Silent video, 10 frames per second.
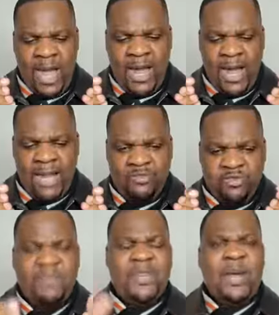are
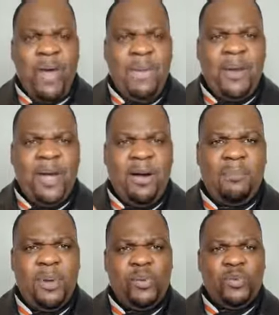driven away by our
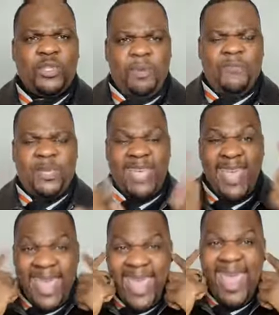moods before
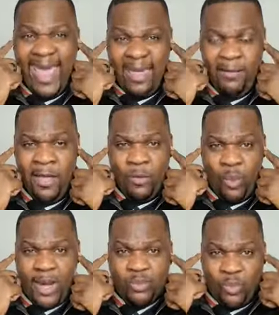they hear
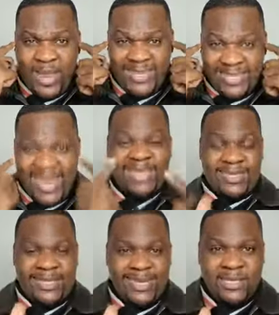what we are
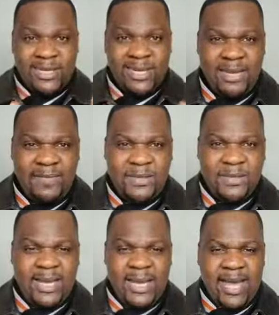destined to deliver
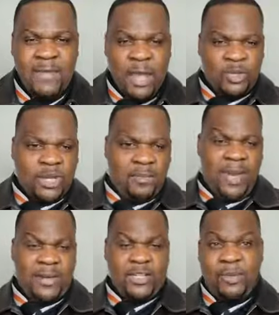into their lives. So it
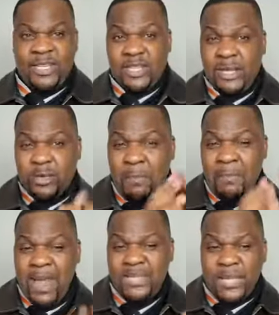matters. You must learn to
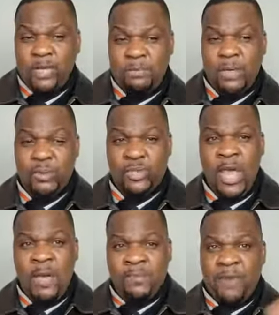master your moods.
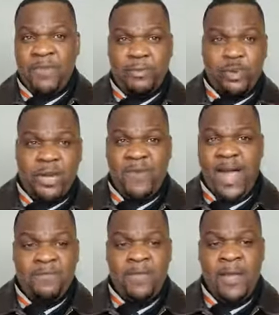Proverbs
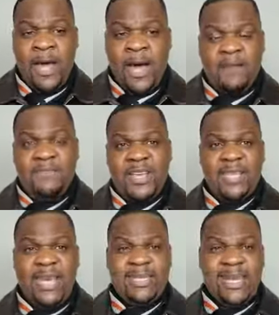25,
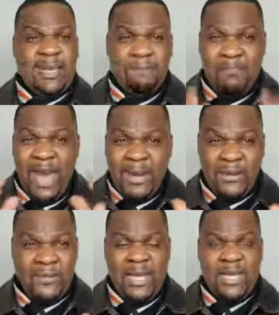verse 18,
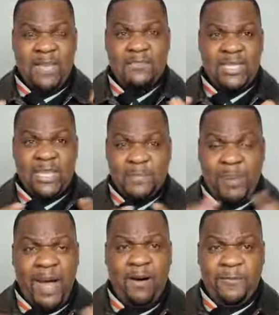matters. It gives us this
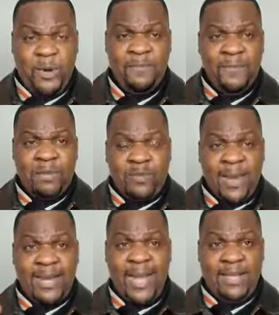powerful
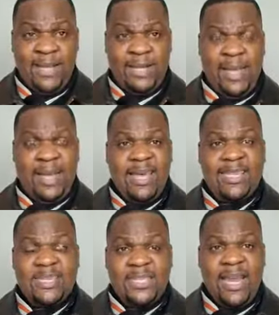rendition there.
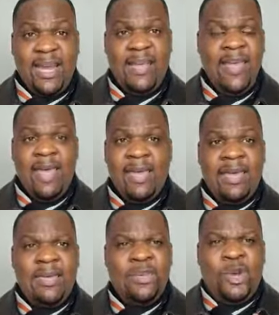A city,
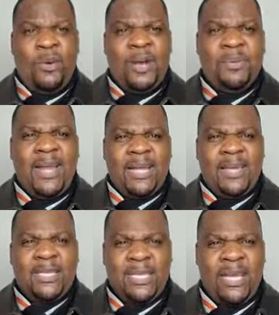you don't want to be like
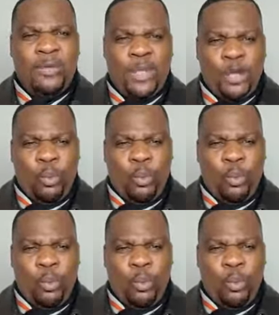a city without a